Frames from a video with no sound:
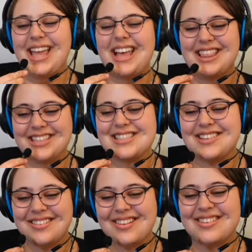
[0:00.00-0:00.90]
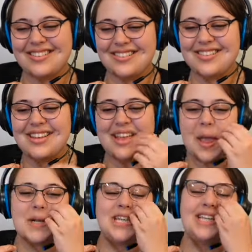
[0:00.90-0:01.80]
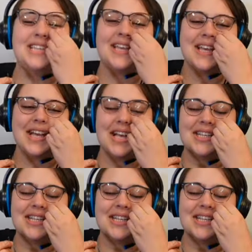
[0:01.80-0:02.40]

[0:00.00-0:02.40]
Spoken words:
Like, this little girl. She...